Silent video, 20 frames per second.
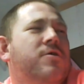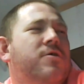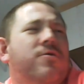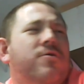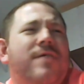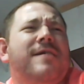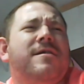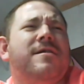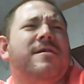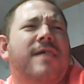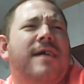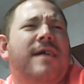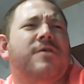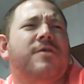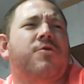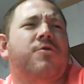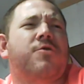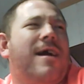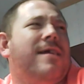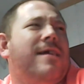So
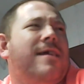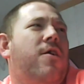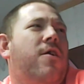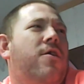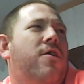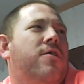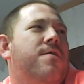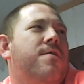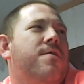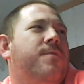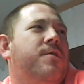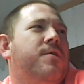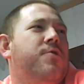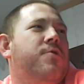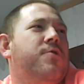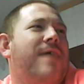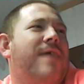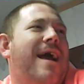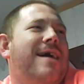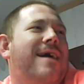that's quite an honor for
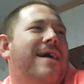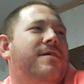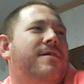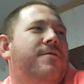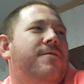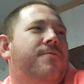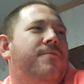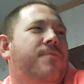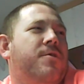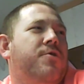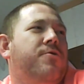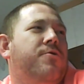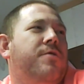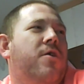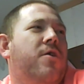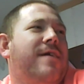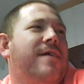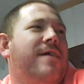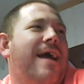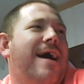you guys, for you
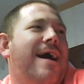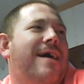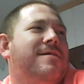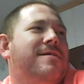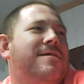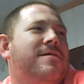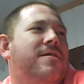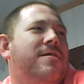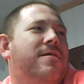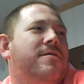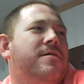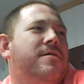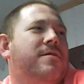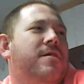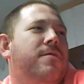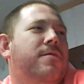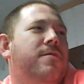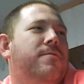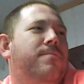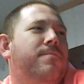young guys,
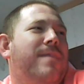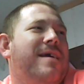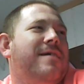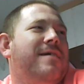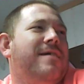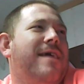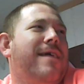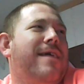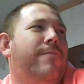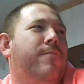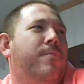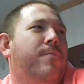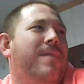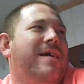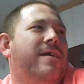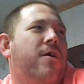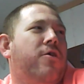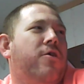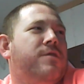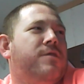to be a team that
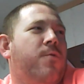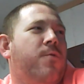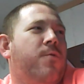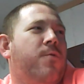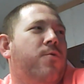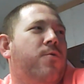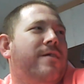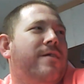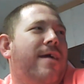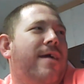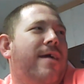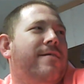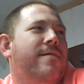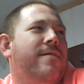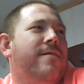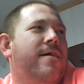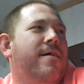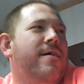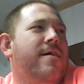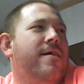beat Hartsville,
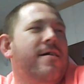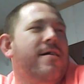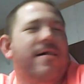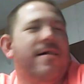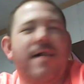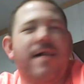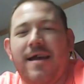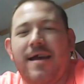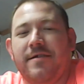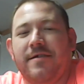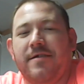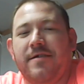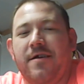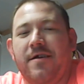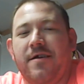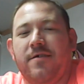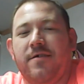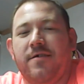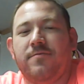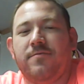and
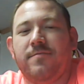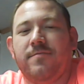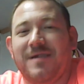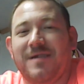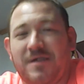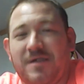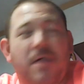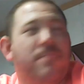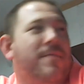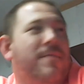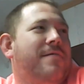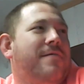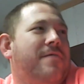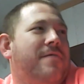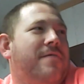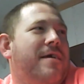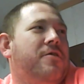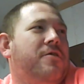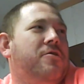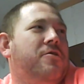it's something I
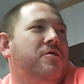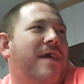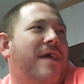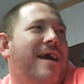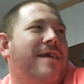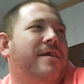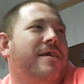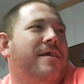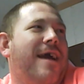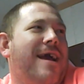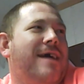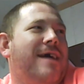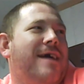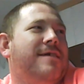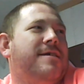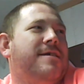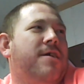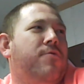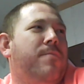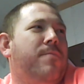think you should hang your
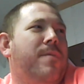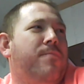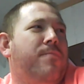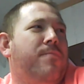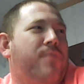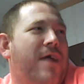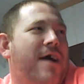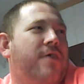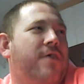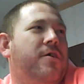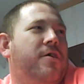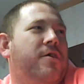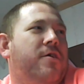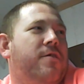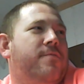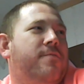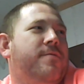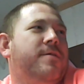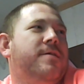hats on and be proud of.